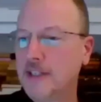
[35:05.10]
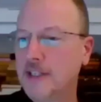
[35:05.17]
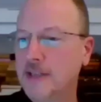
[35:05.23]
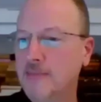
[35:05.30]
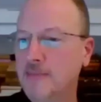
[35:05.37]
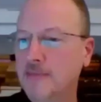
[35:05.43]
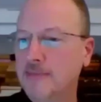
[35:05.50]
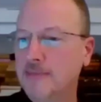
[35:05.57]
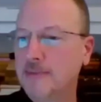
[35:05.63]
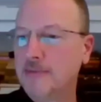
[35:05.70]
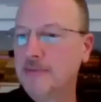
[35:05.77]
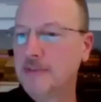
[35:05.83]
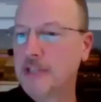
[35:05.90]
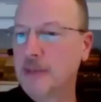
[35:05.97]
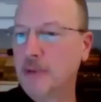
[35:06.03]
Um,
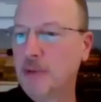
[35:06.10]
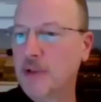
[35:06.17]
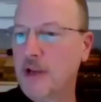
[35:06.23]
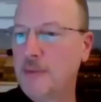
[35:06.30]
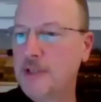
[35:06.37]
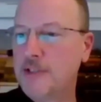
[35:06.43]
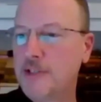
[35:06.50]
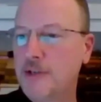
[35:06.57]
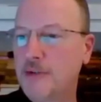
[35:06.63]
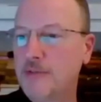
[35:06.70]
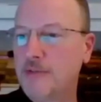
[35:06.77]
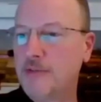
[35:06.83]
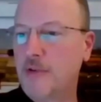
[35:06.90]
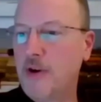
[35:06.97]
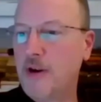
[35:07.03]
couple of comments here
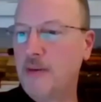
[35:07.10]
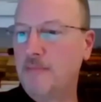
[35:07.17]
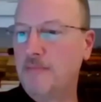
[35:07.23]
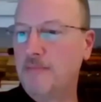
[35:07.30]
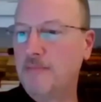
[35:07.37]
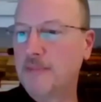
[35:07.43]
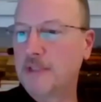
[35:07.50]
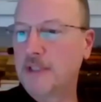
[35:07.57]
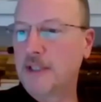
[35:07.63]
from.